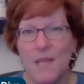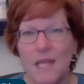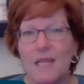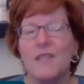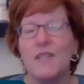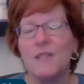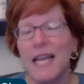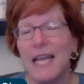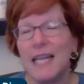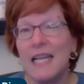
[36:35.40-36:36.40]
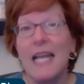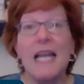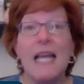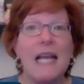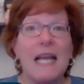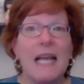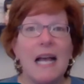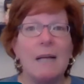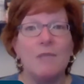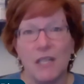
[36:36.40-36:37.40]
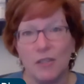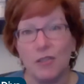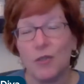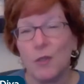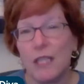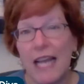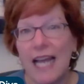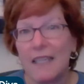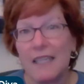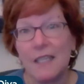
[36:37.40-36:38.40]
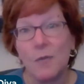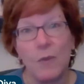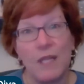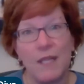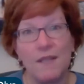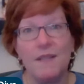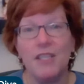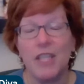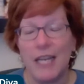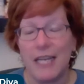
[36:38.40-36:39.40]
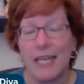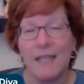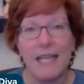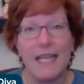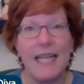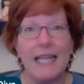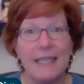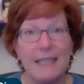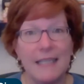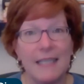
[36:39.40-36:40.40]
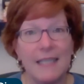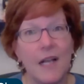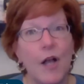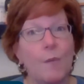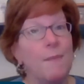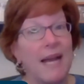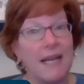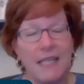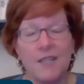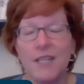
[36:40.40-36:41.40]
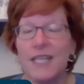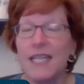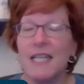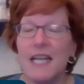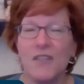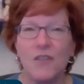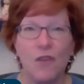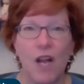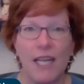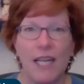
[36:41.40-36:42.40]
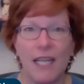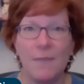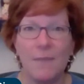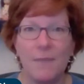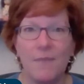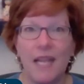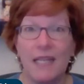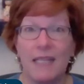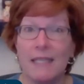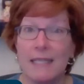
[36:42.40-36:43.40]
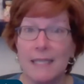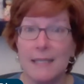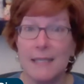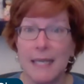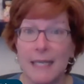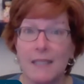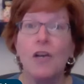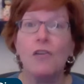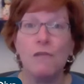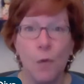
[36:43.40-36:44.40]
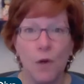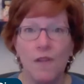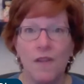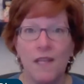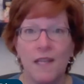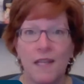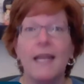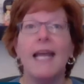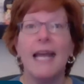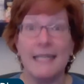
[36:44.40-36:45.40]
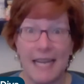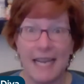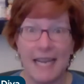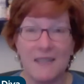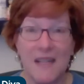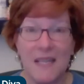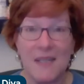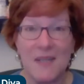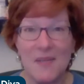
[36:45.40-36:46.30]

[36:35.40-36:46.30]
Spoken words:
So again, I'm Dr. Julie Allig with JLA Analytics. I'll be back here again next Friday. And until then, go forth and analyze.